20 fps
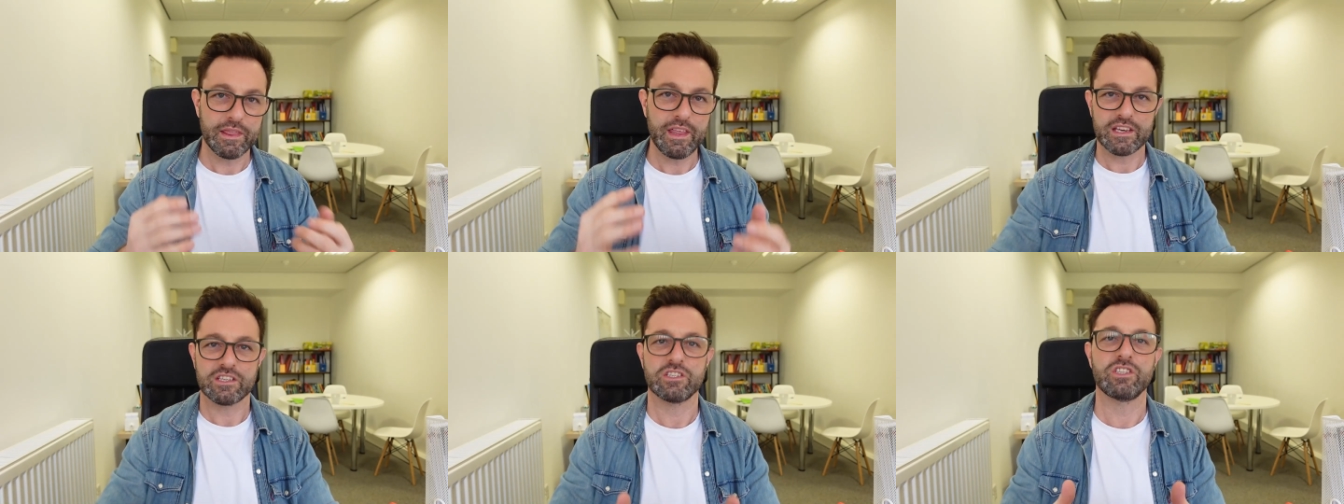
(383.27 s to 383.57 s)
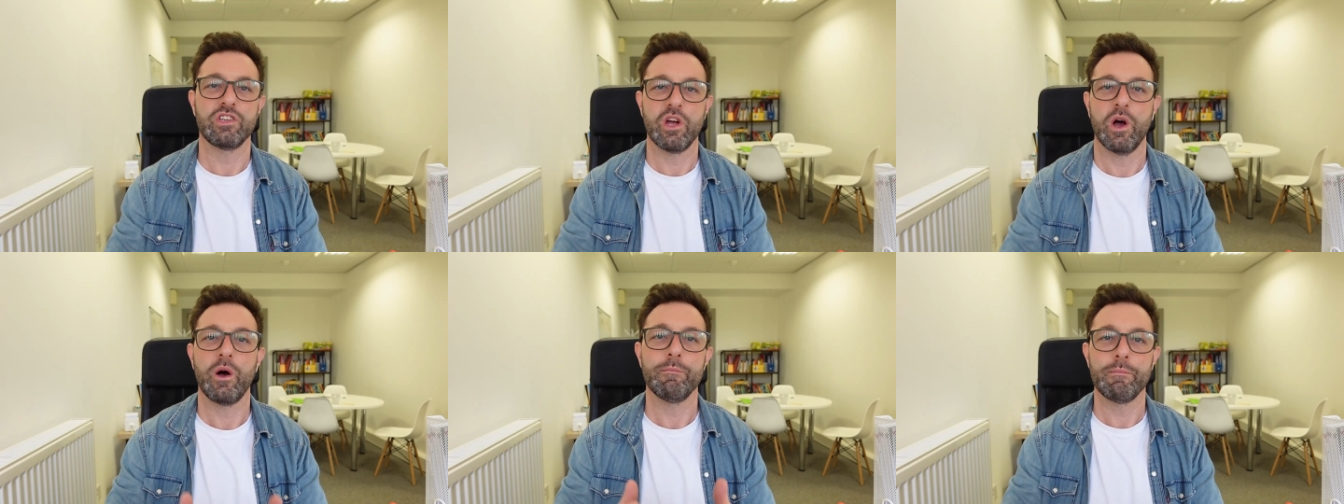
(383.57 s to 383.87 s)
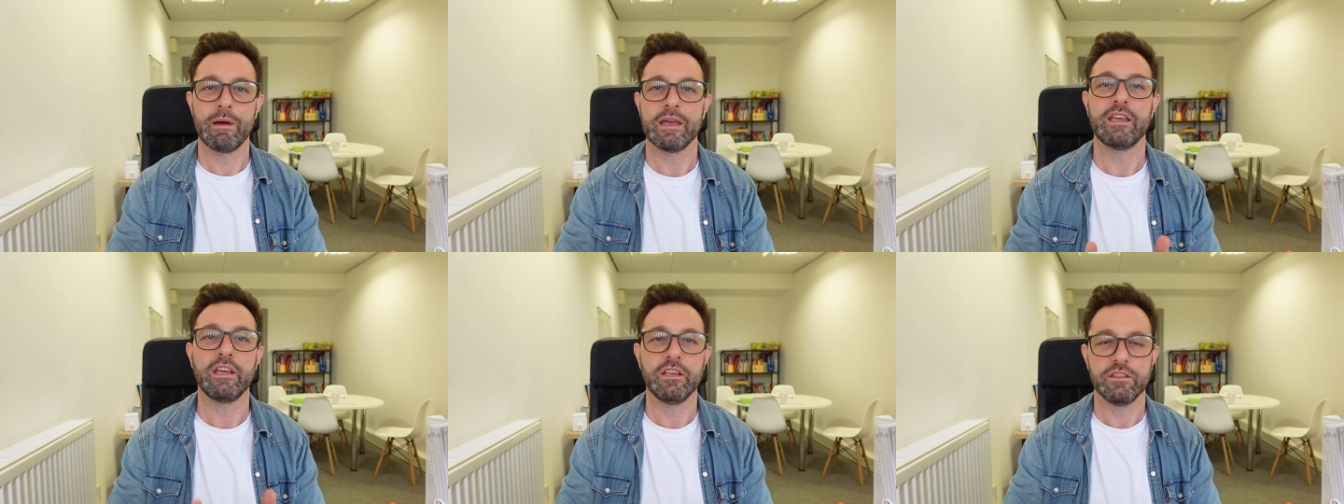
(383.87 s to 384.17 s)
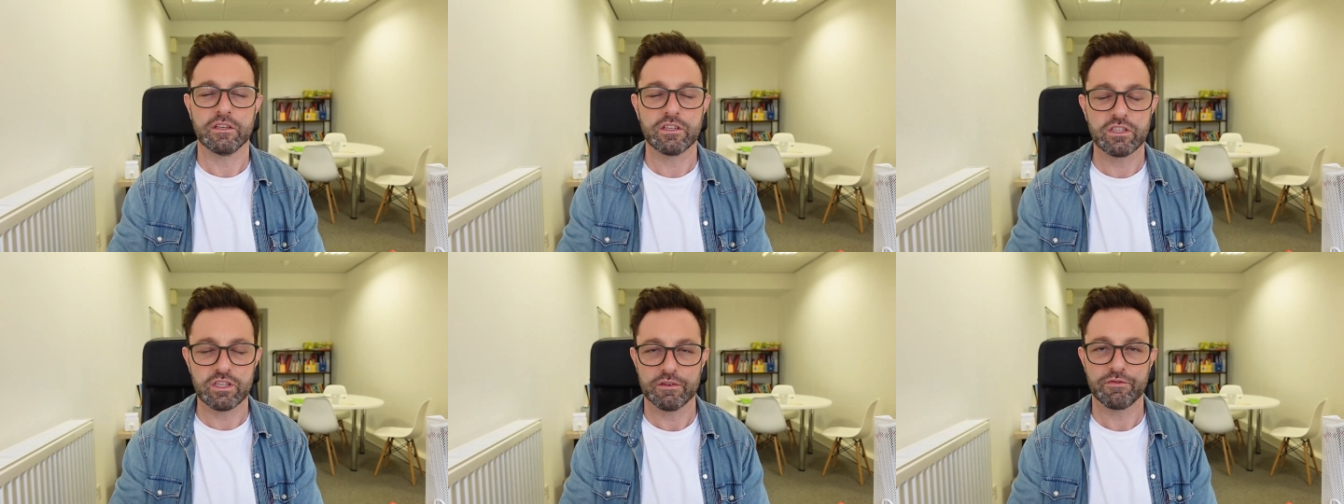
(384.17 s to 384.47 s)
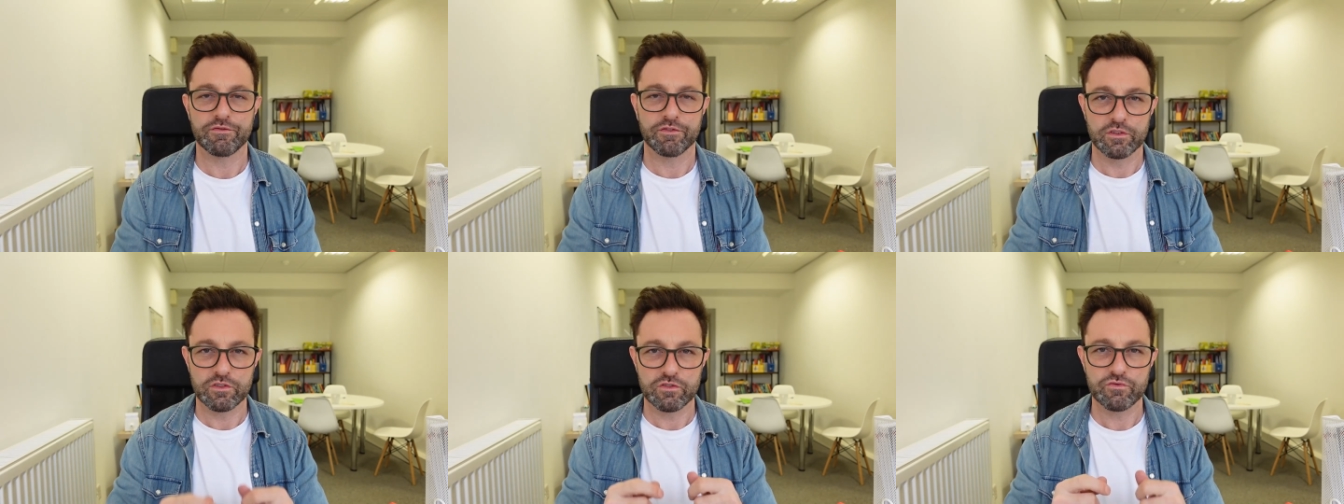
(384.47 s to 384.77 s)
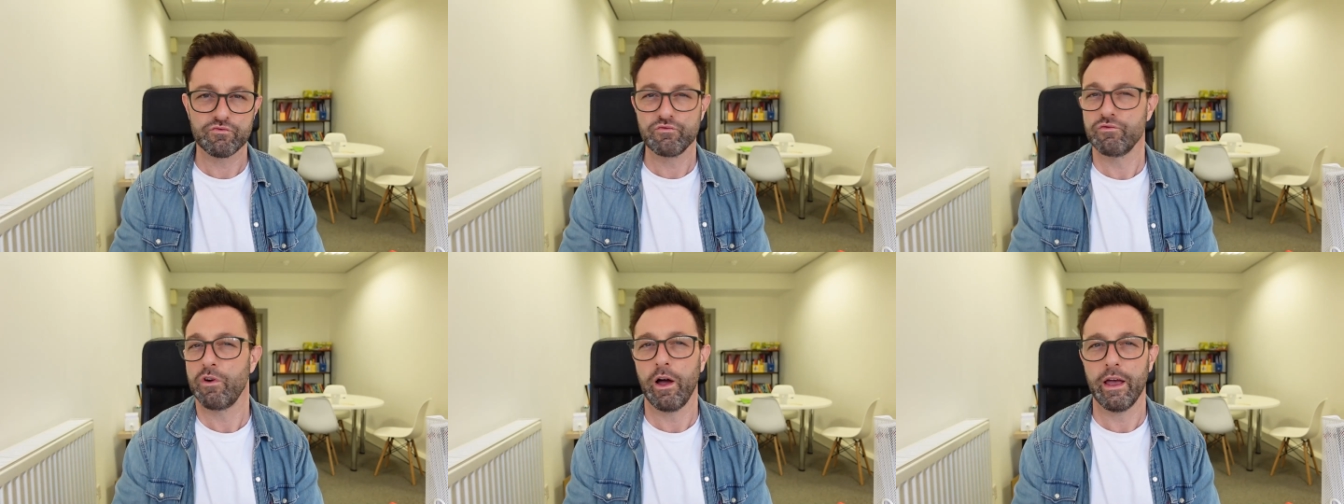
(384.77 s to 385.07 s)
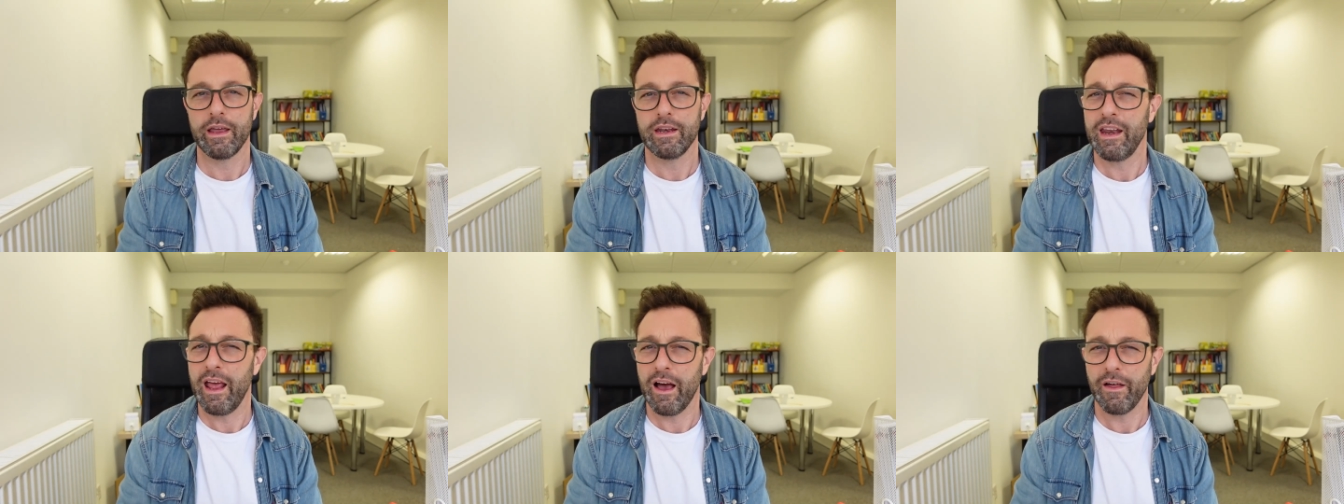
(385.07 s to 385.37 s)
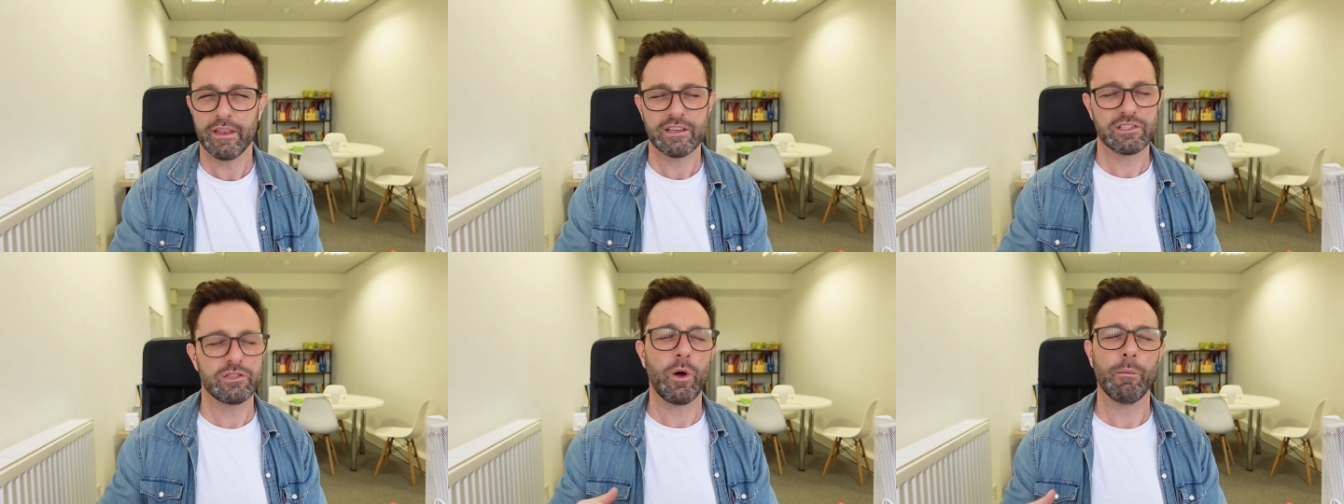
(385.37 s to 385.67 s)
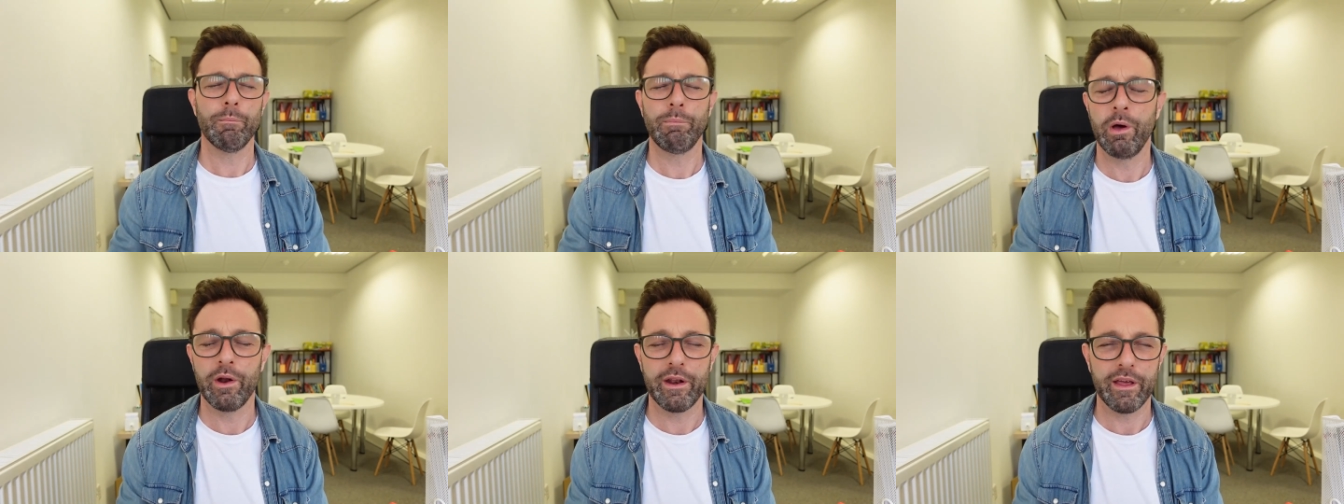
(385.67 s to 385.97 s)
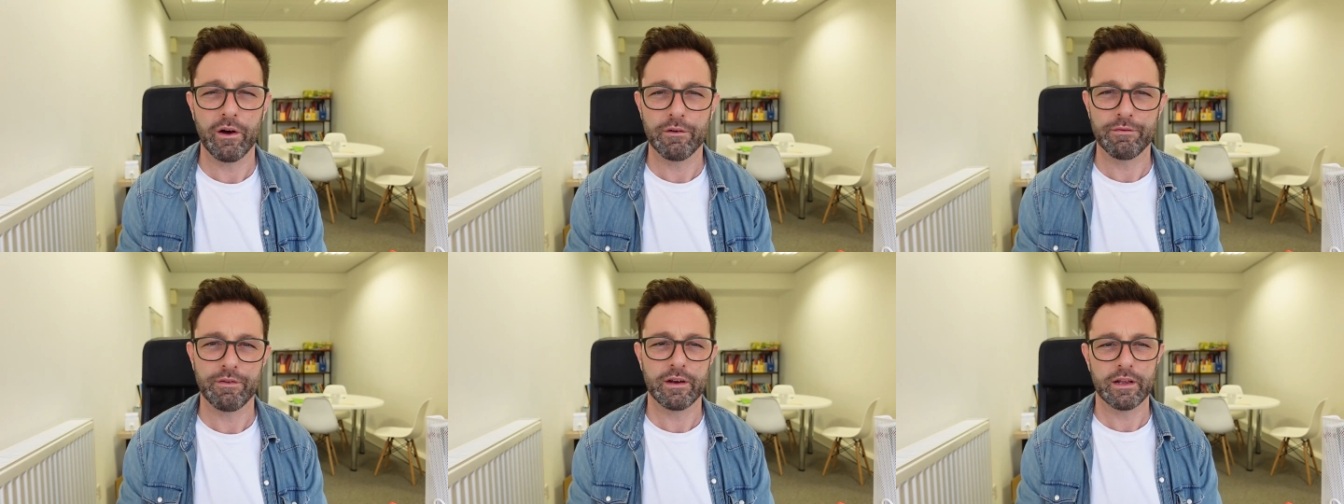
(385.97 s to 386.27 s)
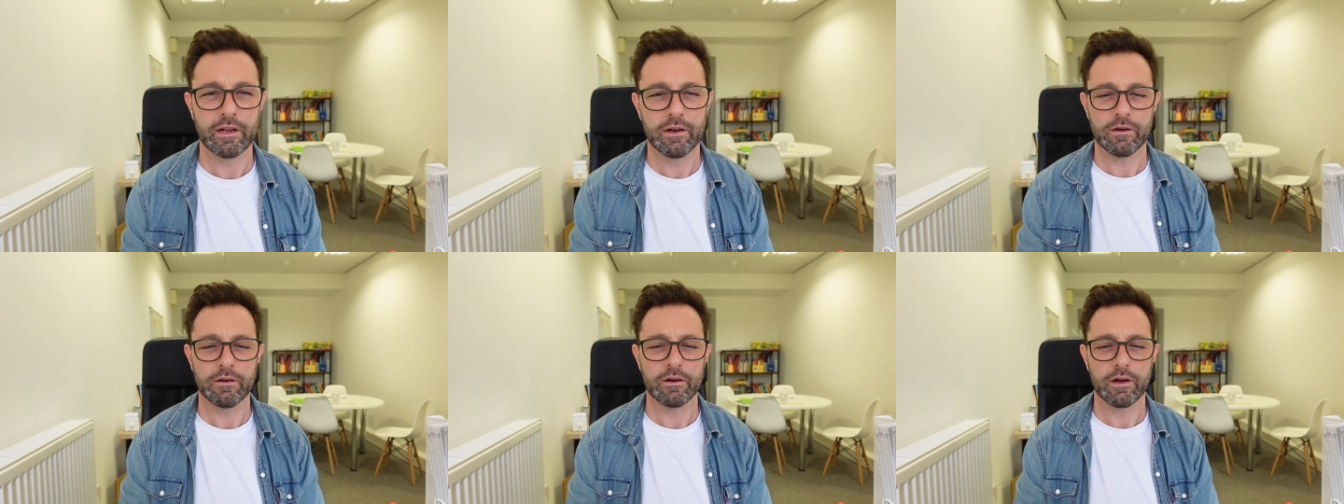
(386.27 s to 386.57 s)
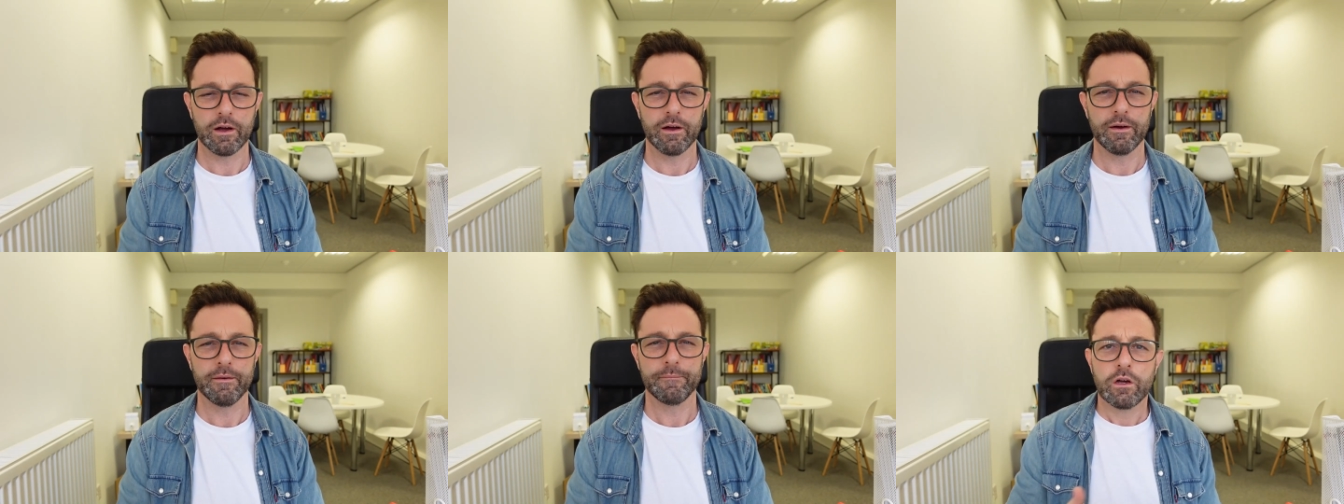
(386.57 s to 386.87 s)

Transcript: Let's start making the difference right now. Let's not put it off any longer.